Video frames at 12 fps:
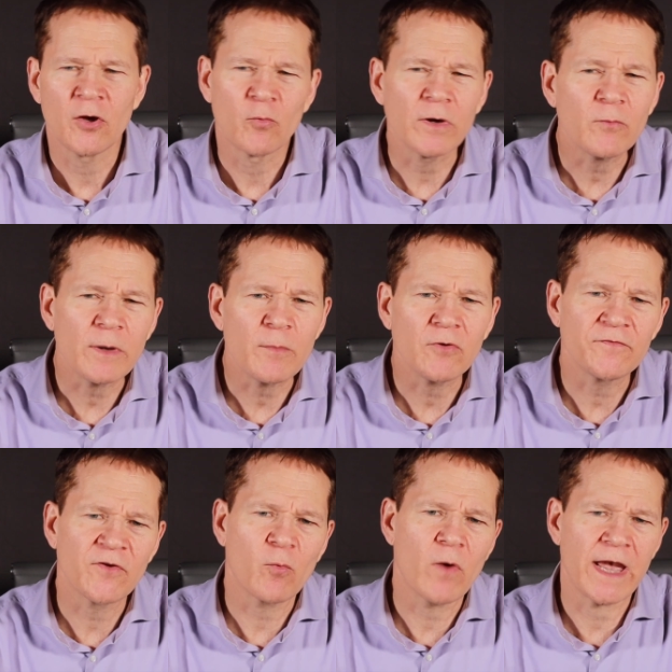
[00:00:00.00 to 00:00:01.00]
When we
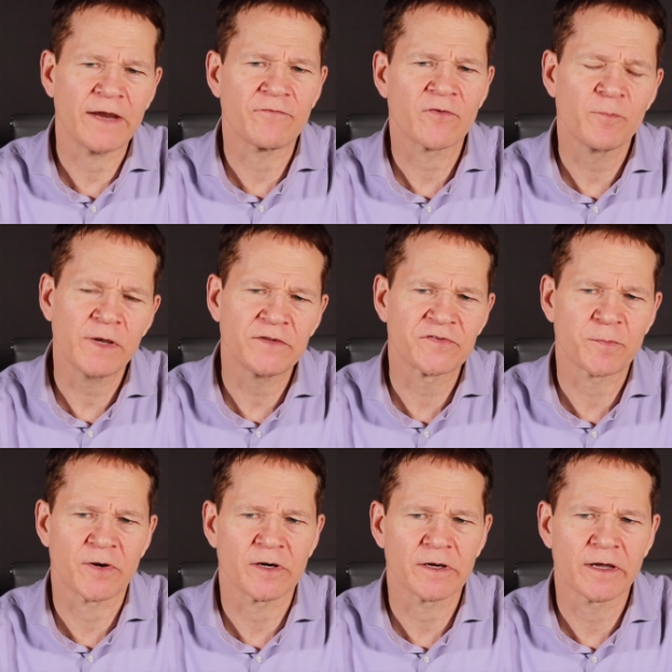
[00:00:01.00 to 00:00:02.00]
moved away from
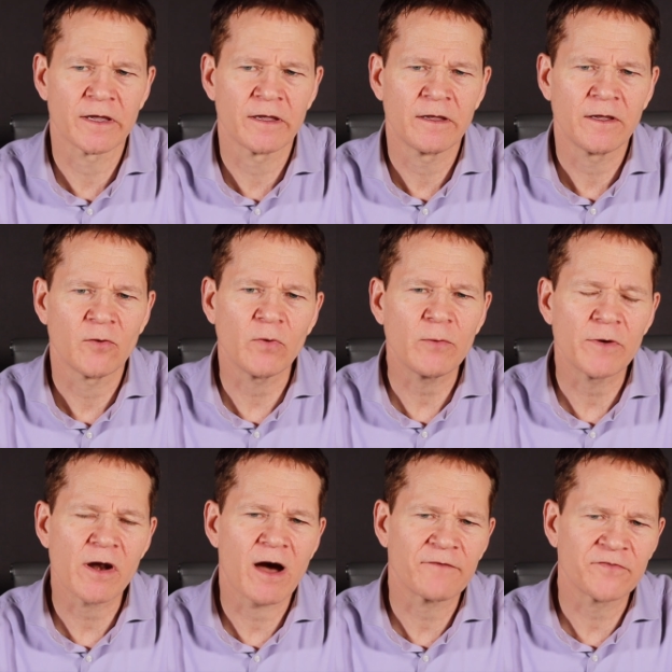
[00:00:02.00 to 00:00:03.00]
Pittsburgh, we
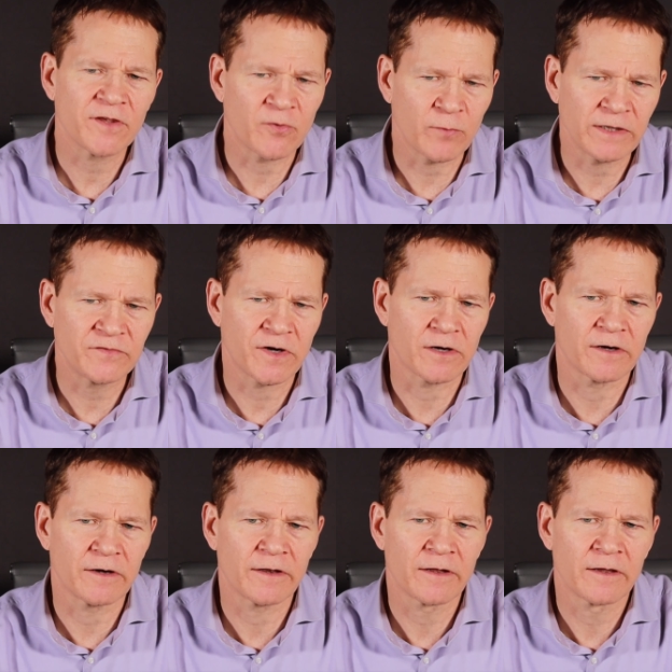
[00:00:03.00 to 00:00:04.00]
would often
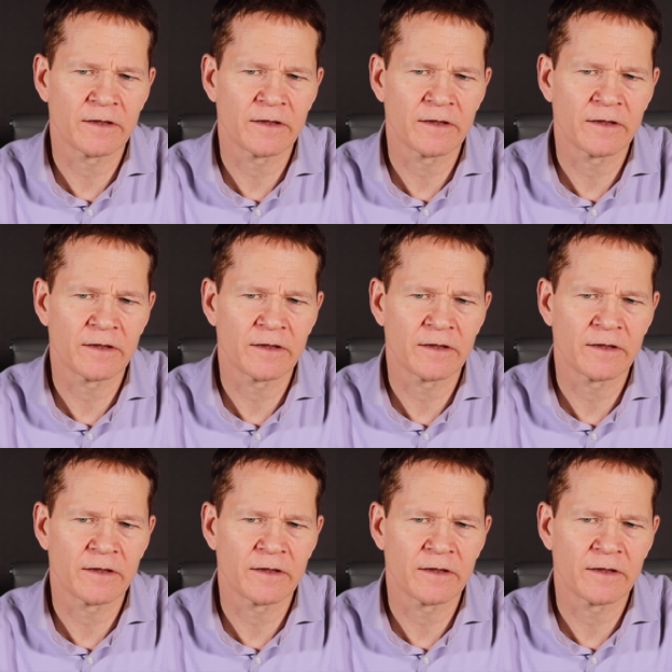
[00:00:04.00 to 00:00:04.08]
return.